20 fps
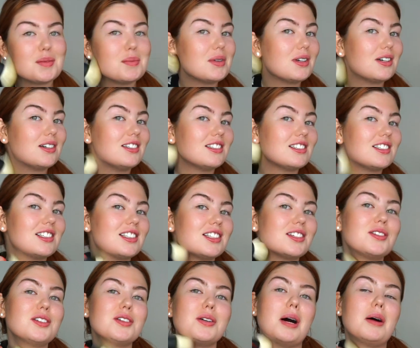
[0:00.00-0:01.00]
because I
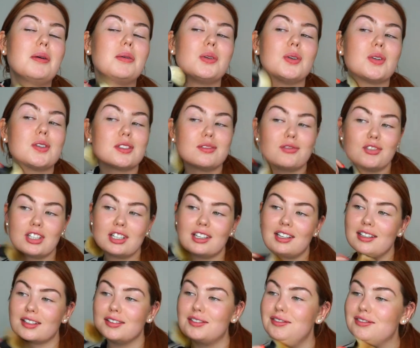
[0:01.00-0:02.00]
don't know how it looks in real
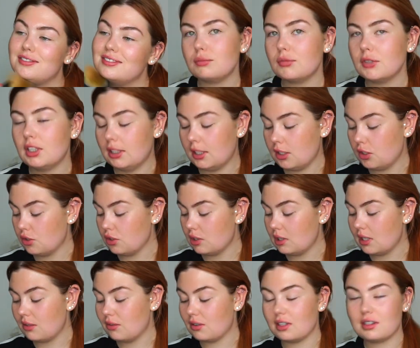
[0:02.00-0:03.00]
life. Let's just
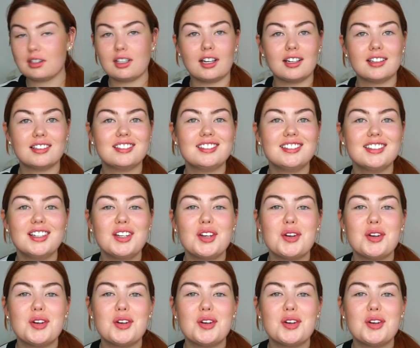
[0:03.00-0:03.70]
leave it at that.